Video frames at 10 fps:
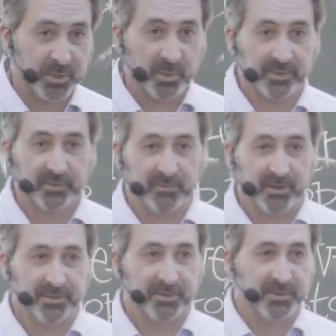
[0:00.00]
New York, so I've
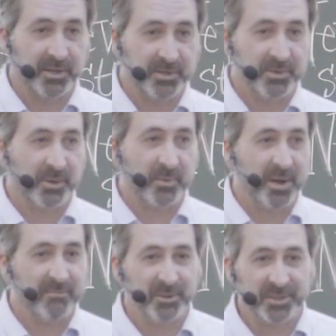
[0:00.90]
got a New York
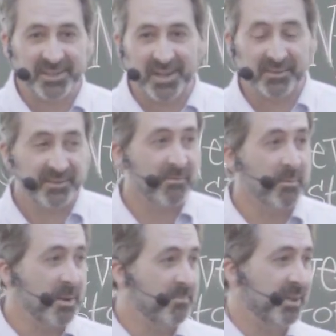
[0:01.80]
way of looking at it. Has
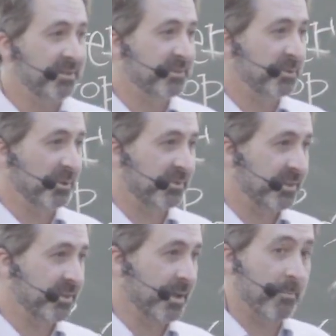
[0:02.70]
everybody been to or
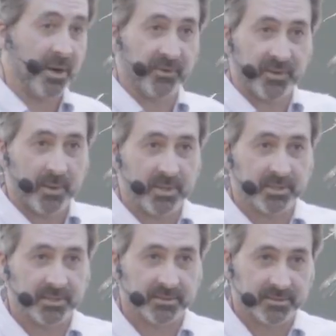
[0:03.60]
seen the Empire State
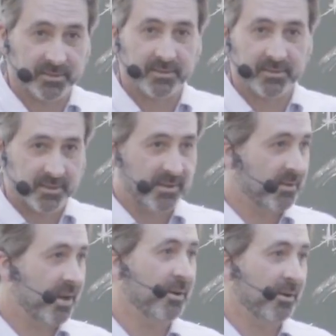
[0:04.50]
Building?
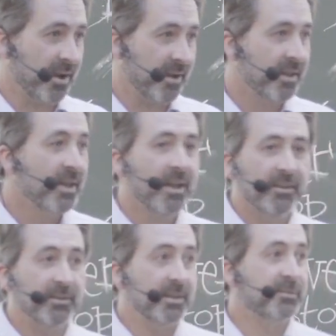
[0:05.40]
Right, okay.
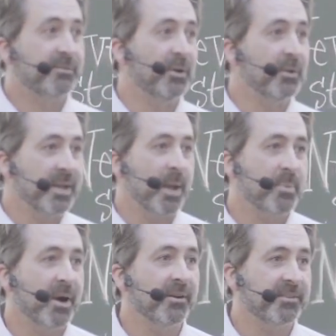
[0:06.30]
So let's fill the
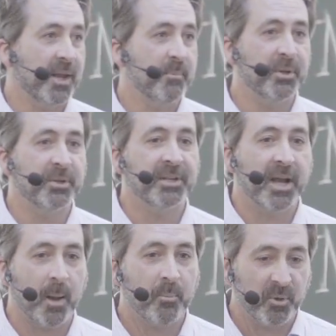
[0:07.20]
Empire State Building
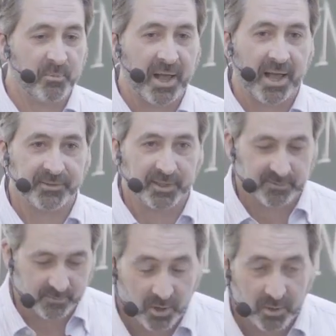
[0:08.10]
up with plastic
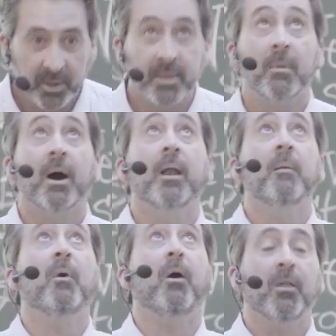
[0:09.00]
all the way at the
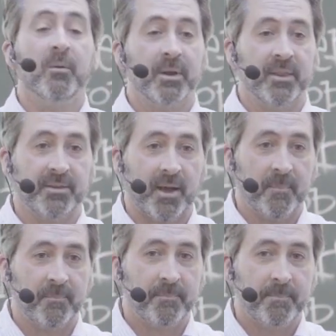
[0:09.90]
bottom, all the way to the
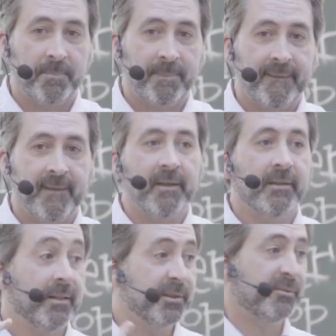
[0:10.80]
top.
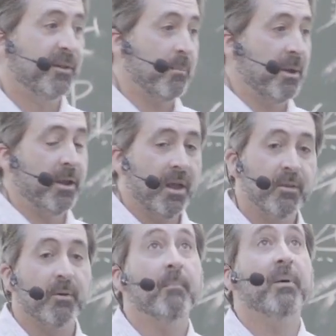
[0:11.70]
Now let's fill up
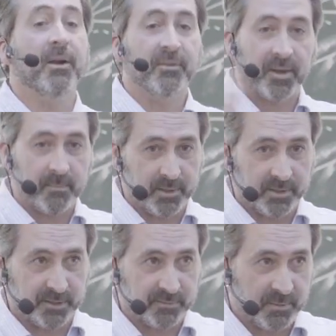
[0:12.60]
another Empire State
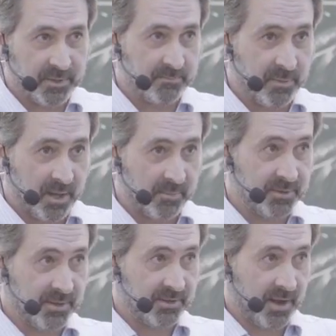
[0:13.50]
Building from the bottom
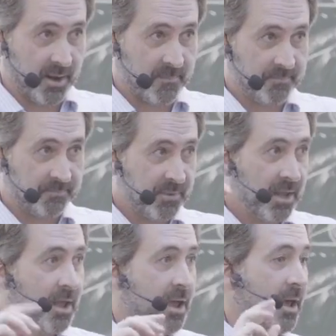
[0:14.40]
to the top,
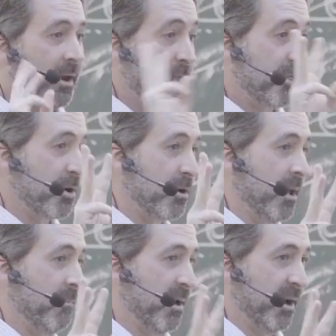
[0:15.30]
and a third
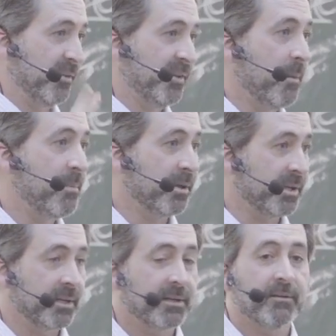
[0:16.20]
Empire State
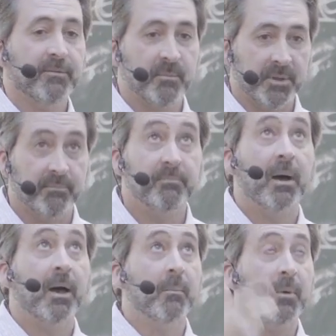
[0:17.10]
Building from the
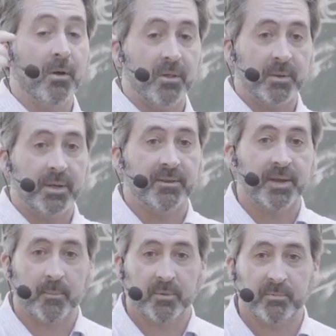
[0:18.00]
bottom all the way to the
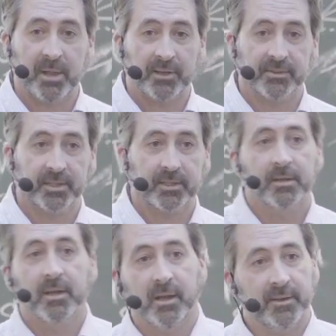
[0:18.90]
top with plastic,
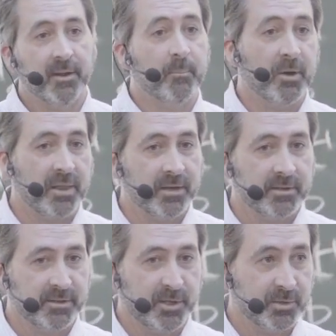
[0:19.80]
and dump all that
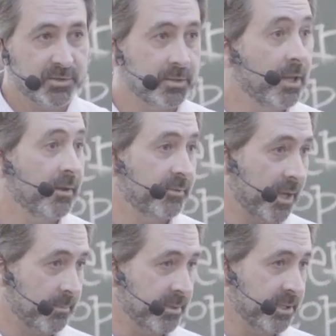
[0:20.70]
into the ocean. That was
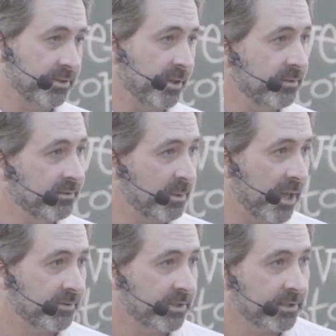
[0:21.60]
8 million tons of
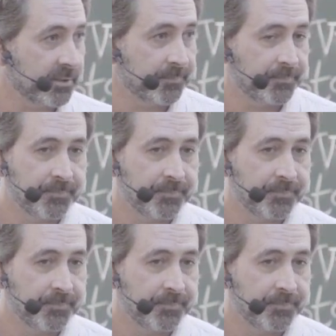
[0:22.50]
plastic.